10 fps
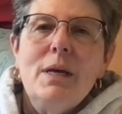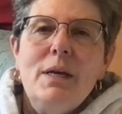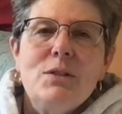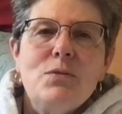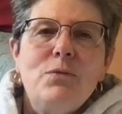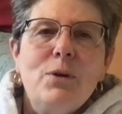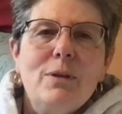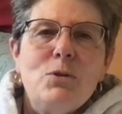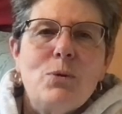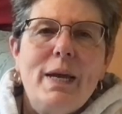is full
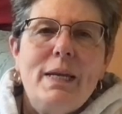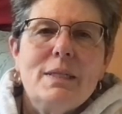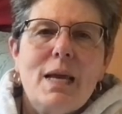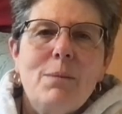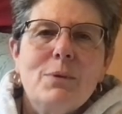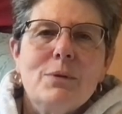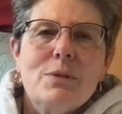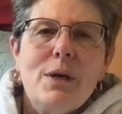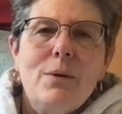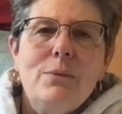of trade examples,
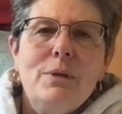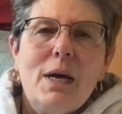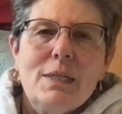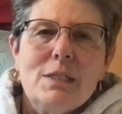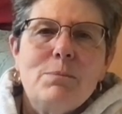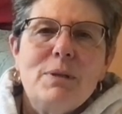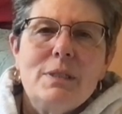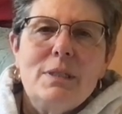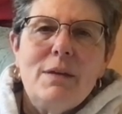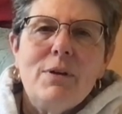though not
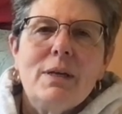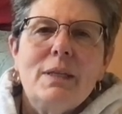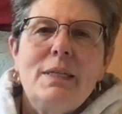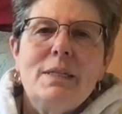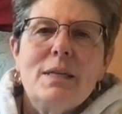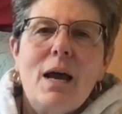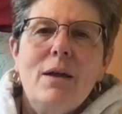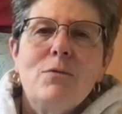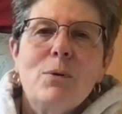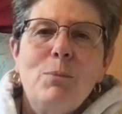specifically
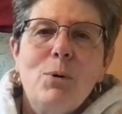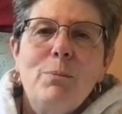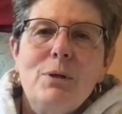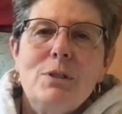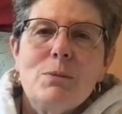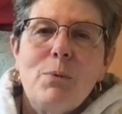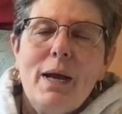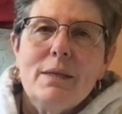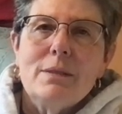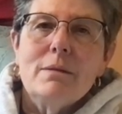designed for bull put
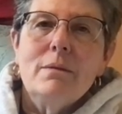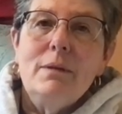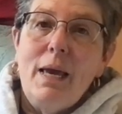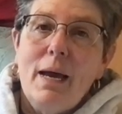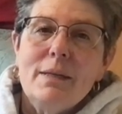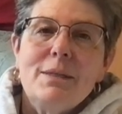spreads yet.